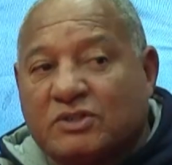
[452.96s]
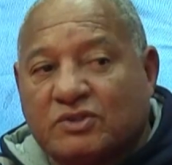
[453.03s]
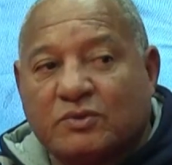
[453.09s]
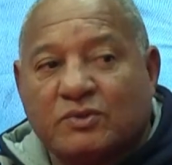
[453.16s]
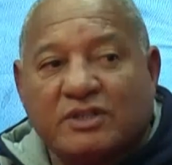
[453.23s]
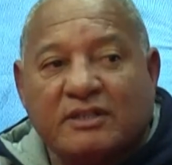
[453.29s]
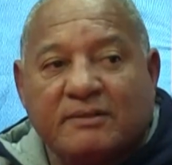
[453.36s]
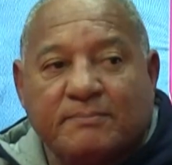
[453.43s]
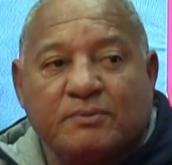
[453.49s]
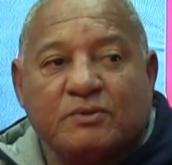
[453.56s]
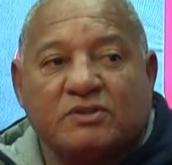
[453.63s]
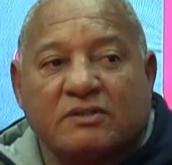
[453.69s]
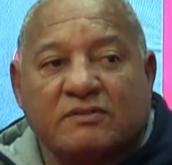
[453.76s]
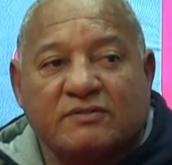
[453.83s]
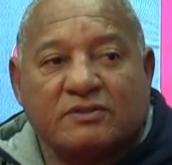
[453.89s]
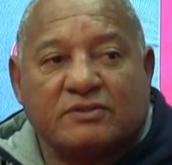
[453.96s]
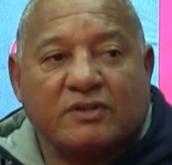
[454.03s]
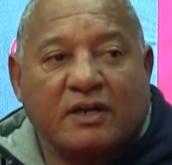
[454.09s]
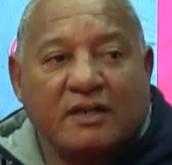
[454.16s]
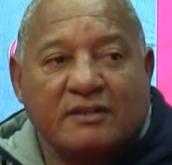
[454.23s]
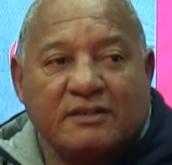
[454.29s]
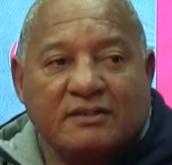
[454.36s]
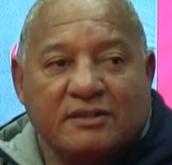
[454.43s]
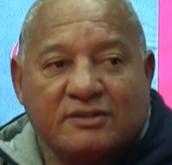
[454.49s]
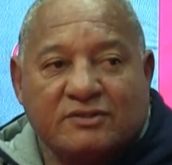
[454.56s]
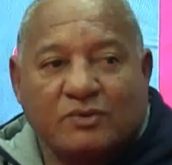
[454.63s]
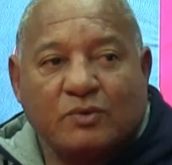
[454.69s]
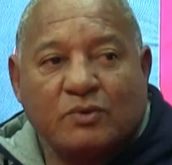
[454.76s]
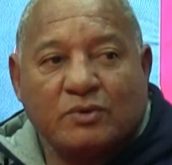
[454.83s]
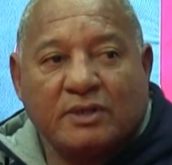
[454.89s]
And we saw that pushover try that they
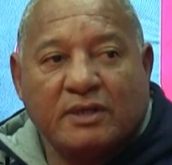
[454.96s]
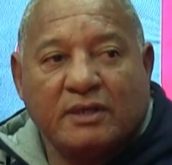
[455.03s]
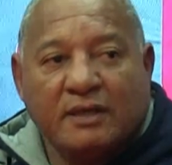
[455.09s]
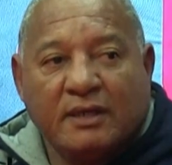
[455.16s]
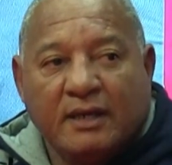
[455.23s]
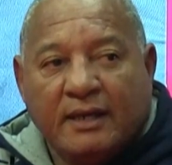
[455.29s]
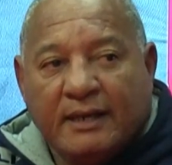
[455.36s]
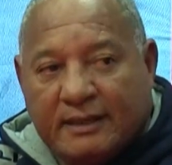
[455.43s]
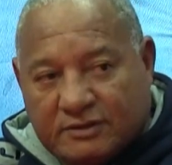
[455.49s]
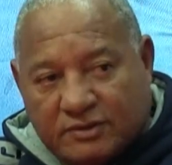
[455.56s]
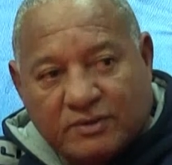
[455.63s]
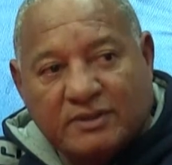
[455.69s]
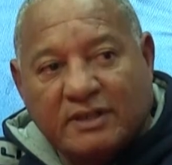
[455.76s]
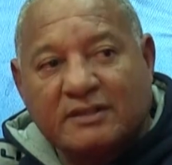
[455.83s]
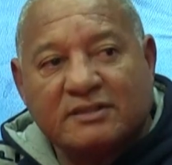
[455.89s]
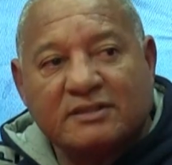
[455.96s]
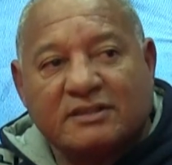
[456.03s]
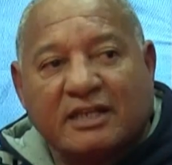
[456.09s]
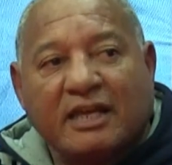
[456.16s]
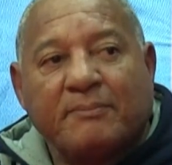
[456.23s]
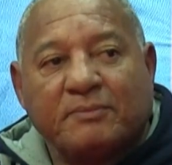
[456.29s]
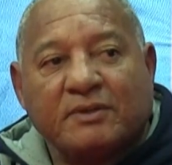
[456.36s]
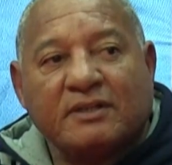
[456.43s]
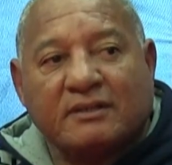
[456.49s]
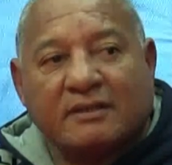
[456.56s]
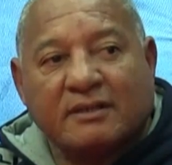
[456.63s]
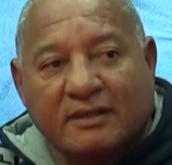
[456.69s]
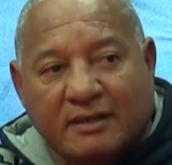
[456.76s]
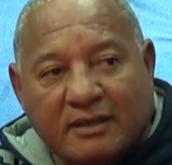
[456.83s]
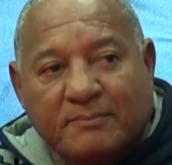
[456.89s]
scored there. So they just kept it
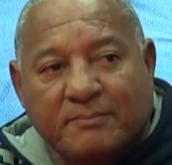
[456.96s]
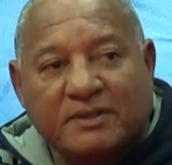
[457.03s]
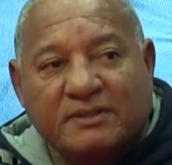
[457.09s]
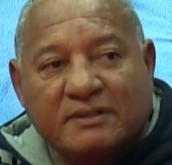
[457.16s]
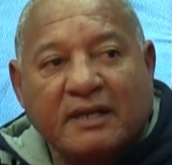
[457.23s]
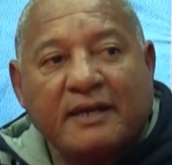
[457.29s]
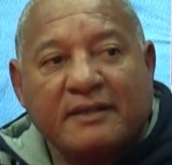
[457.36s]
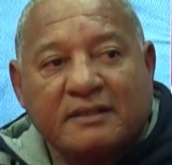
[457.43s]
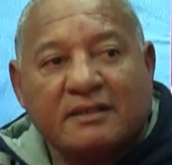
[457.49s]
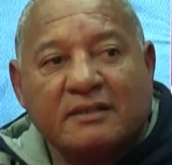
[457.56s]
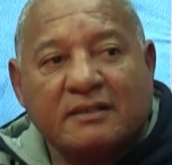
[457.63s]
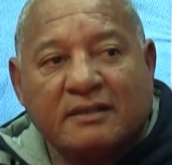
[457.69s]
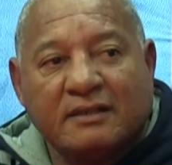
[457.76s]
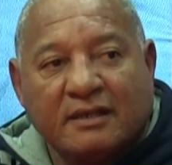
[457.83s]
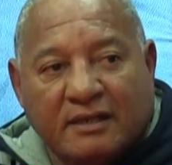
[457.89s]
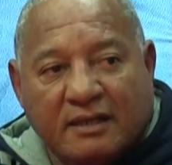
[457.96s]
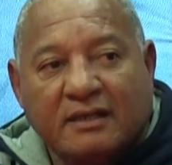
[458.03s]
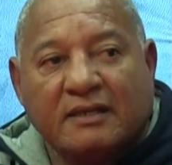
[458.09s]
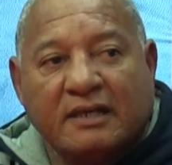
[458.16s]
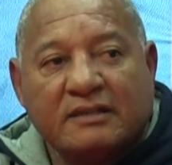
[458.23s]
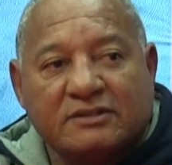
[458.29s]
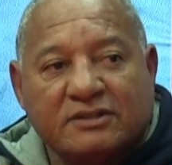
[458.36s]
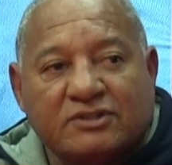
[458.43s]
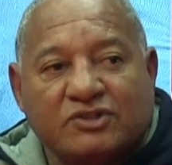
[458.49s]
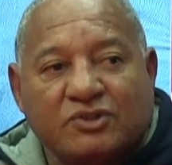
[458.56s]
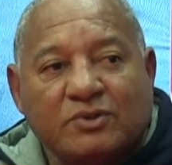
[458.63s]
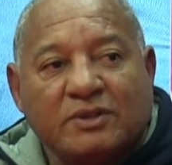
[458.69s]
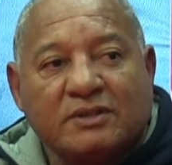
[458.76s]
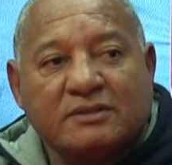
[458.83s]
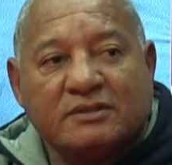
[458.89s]
a bit tighter against the
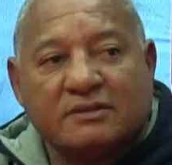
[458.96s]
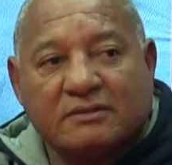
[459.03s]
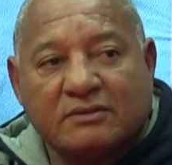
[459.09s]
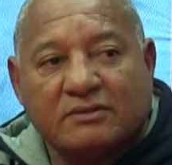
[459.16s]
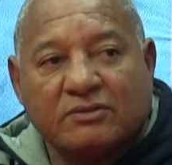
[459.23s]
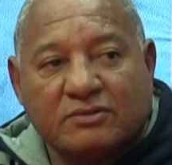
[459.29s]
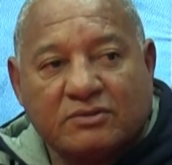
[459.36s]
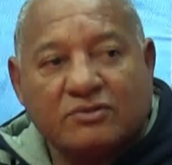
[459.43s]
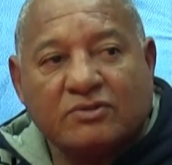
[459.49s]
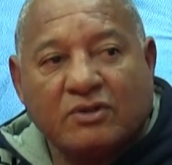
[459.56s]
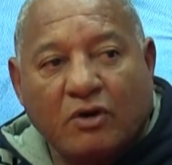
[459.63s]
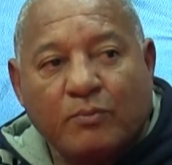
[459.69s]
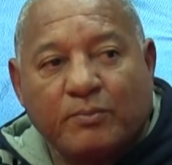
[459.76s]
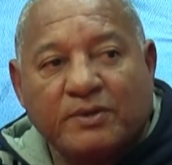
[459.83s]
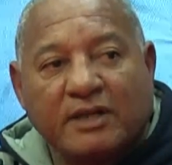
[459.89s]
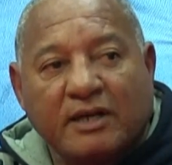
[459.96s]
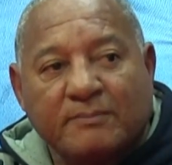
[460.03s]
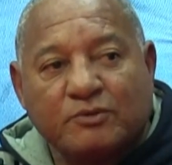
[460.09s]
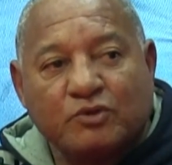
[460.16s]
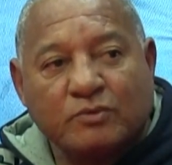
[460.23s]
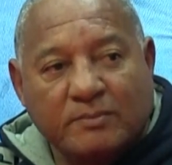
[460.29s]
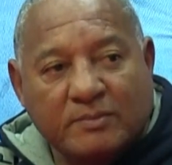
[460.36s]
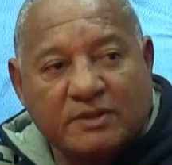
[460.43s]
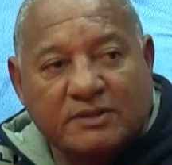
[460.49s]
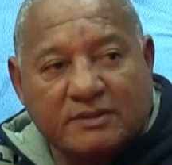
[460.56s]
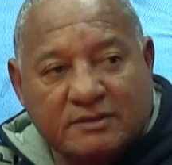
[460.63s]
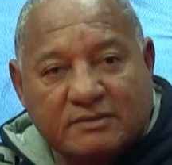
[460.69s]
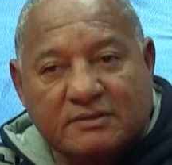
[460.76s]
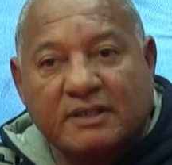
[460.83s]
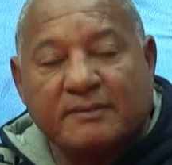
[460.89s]
students, not to open up too much
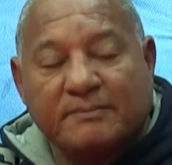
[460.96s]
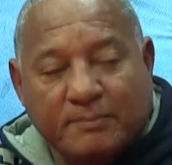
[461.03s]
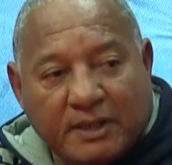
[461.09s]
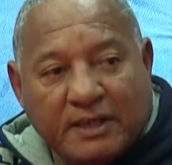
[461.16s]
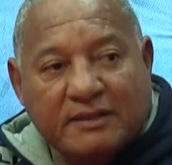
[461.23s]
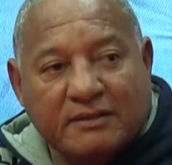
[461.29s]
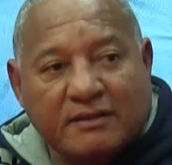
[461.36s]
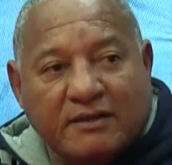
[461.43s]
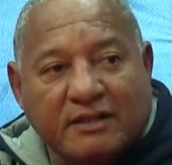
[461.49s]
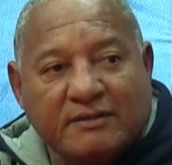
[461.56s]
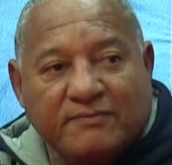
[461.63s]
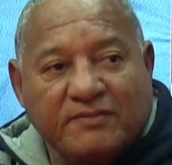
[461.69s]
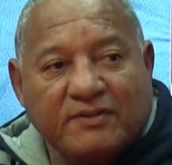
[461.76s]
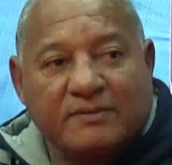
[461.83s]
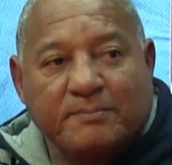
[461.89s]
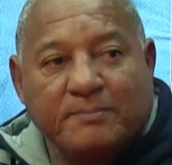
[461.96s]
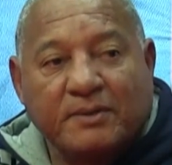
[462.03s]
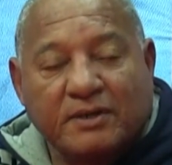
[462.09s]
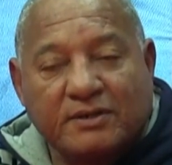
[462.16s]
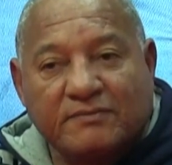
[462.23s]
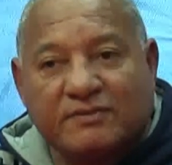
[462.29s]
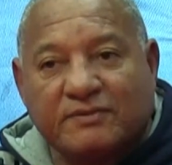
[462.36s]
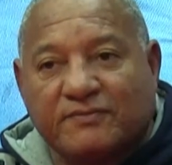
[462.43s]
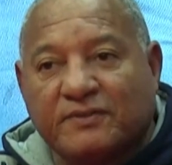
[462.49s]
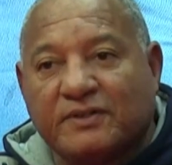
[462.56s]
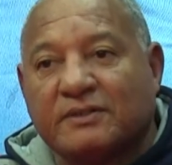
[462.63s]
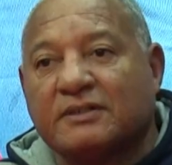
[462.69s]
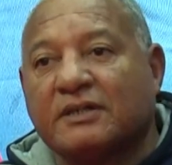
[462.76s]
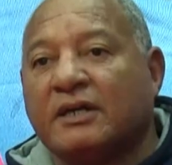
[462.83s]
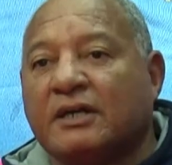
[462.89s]
and play in the right part of the
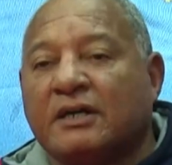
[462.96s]
field.